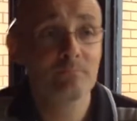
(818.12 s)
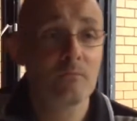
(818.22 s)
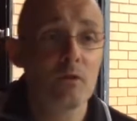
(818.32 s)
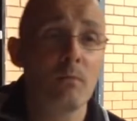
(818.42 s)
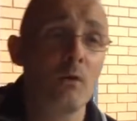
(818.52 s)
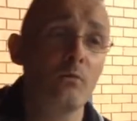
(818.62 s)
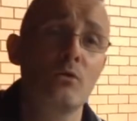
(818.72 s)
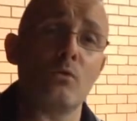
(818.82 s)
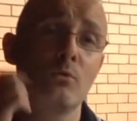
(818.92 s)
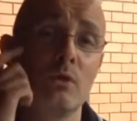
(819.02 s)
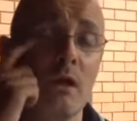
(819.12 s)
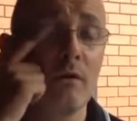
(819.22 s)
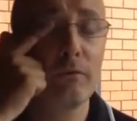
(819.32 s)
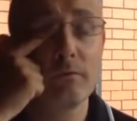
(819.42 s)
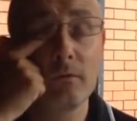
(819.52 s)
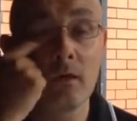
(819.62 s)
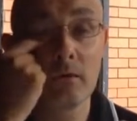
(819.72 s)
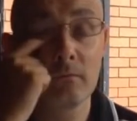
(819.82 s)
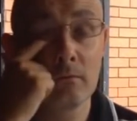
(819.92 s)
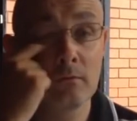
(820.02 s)
some old school stuff like
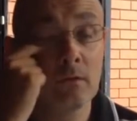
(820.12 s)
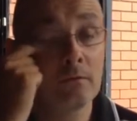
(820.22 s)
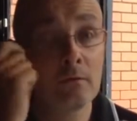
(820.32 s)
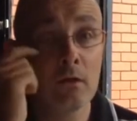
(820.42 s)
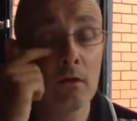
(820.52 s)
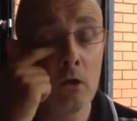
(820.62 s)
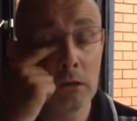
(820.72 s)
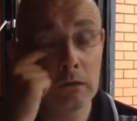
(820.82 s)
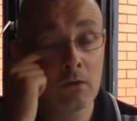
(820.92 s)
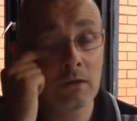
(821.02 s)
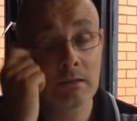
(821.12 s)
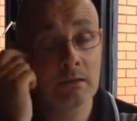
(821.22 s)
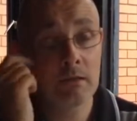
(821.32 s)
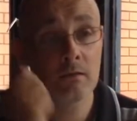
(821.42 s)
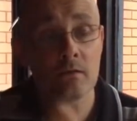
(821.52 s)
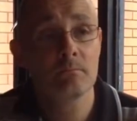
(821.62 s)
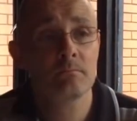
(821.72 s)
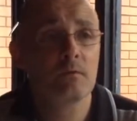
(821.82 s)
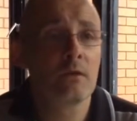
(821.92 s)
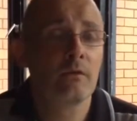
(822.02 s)
early 90s,
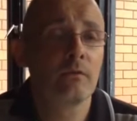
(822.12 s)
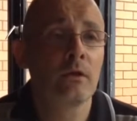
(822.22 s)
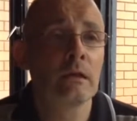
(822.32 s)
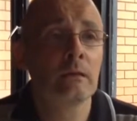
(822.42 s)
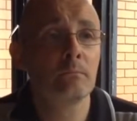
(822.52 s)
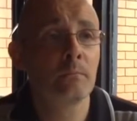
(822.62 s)
stuff like that.